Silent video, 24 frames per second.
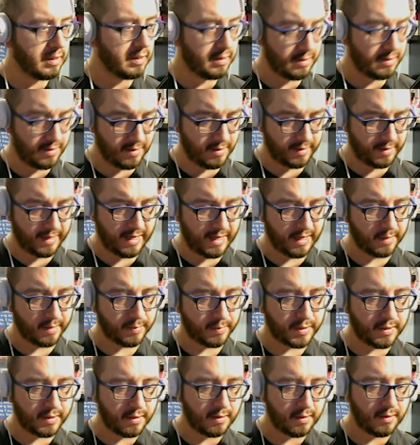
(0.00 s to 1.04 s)
not
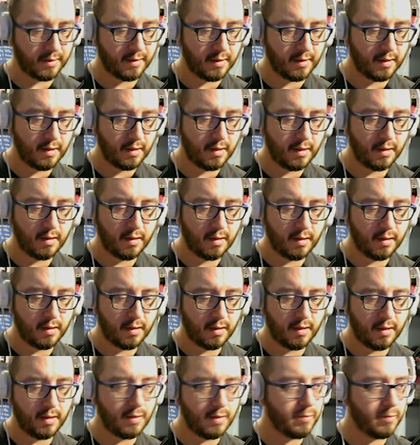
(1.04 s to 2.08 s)
caps,
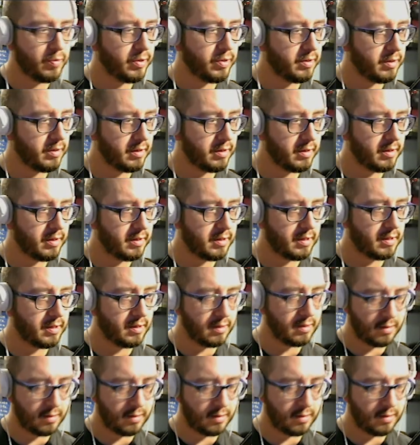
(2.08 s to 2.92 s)
input,